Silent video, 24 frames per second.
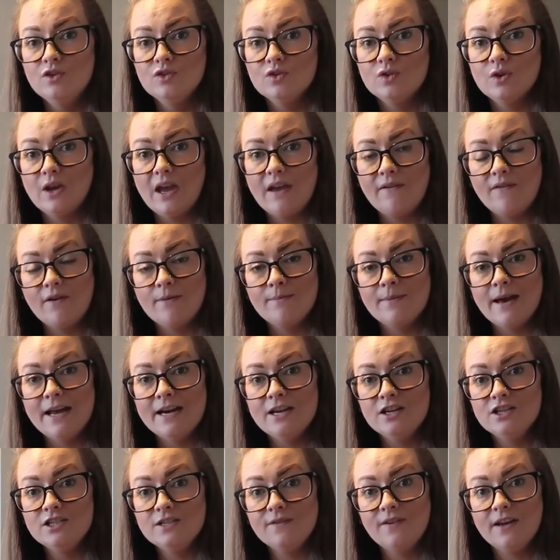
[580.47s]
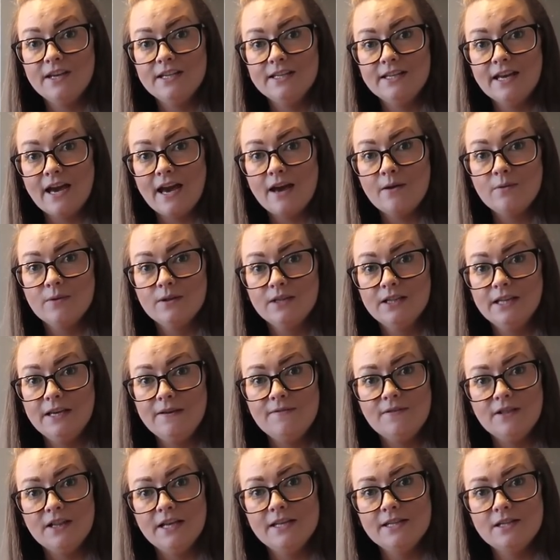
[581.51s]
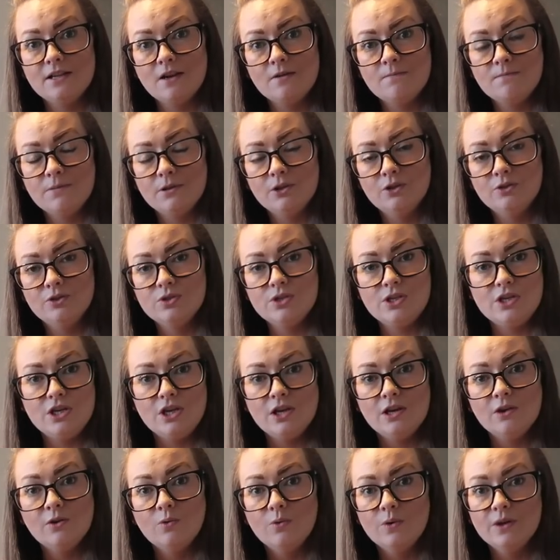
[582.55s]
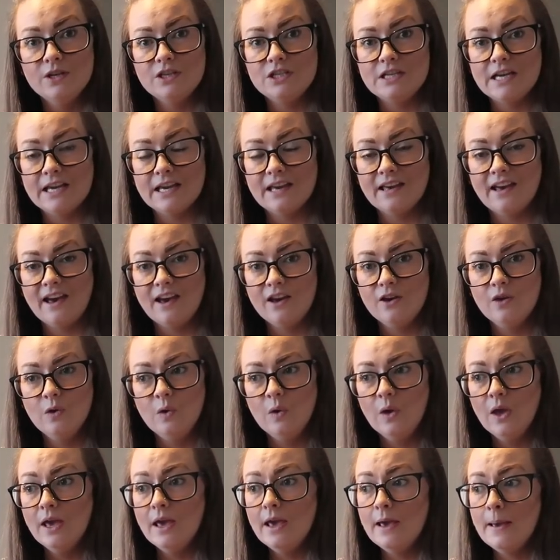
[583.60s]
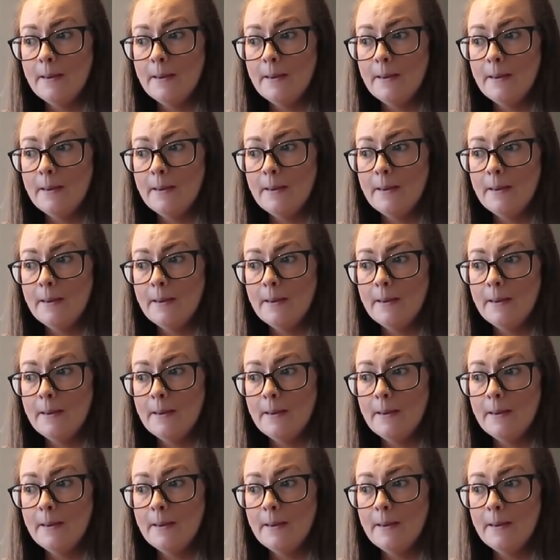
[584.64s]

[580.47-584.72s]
So if I manage to find that, I will leave a link down below so you can go and check it out.